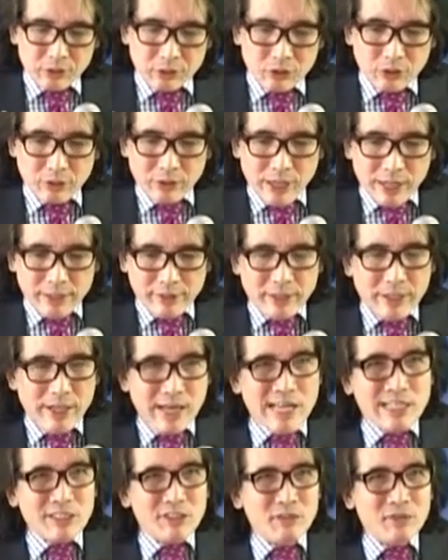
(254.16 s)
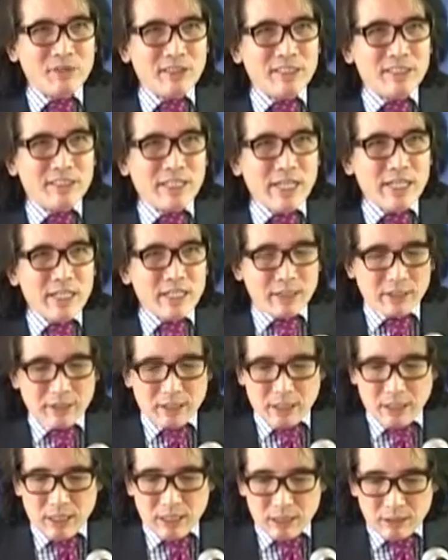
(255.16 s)
So at the end of the day,
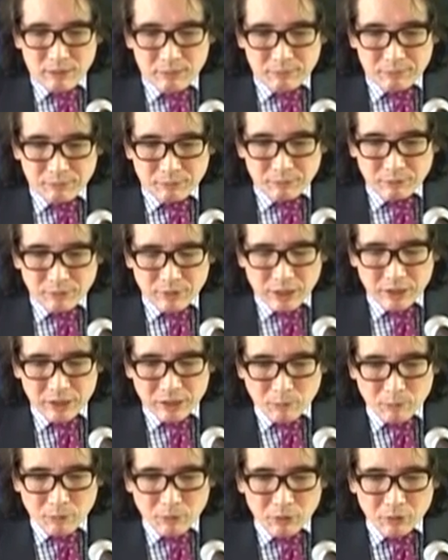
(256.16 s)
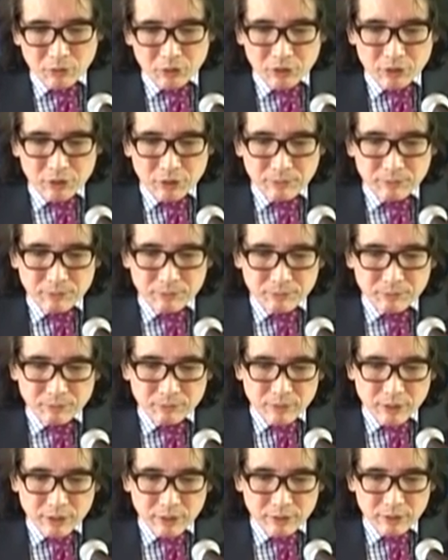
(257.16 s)
I suppose
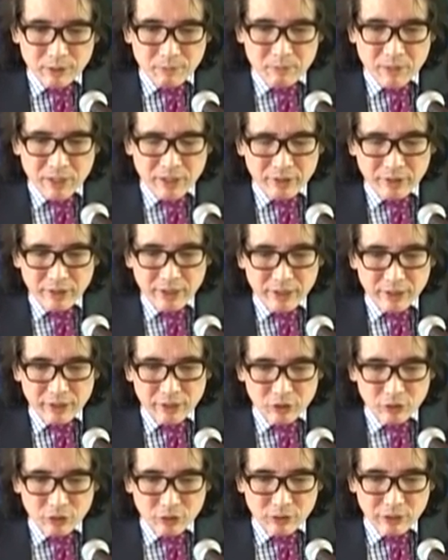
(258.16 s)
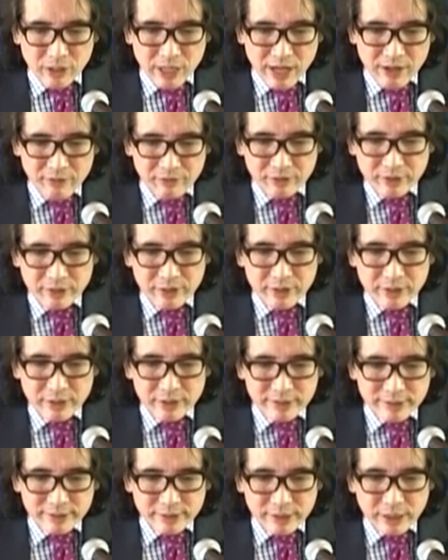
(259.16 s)
the main thing is to have
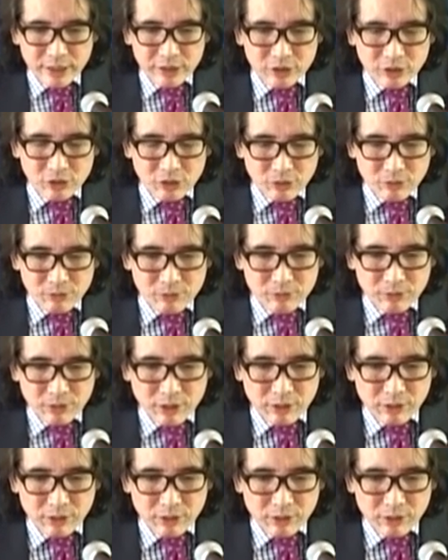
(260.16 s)
the sense of